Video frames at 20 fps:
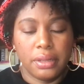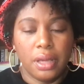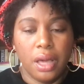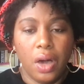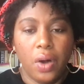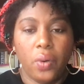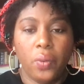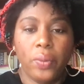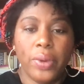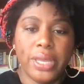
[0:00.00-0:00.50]

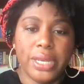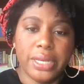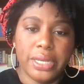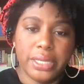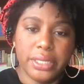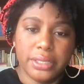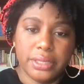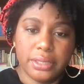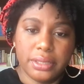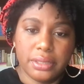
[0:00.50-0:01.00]
A
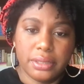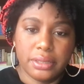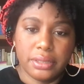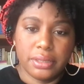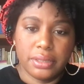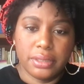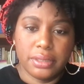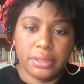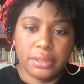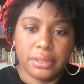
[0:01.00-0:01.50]
witness
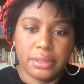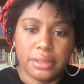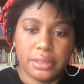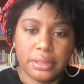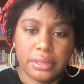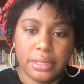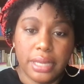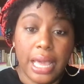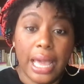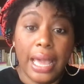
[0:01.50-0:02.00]

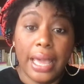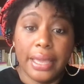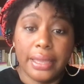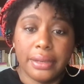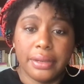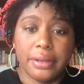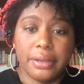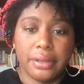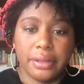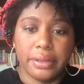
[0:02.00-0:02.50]

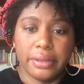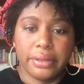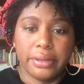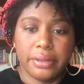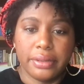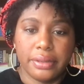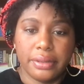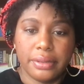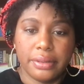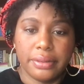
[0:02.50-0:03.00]
and
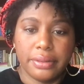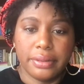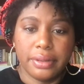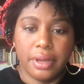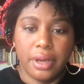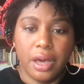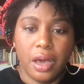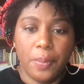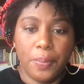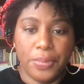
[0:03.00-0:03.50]

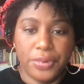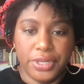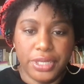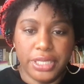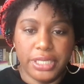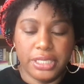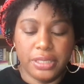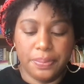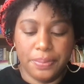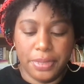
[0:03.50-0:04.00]
a
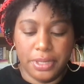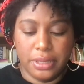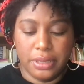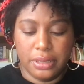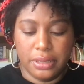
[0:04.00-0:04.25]
participant.